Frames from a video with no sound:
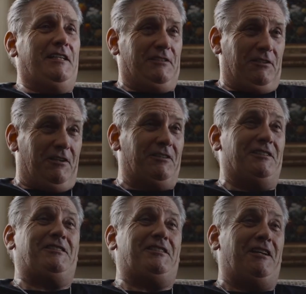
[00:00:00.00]
it's all
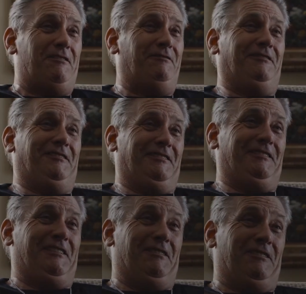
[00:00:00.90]
good stuff.
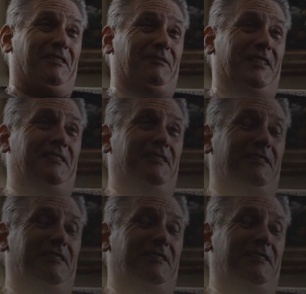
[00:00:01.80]
You know what I mean?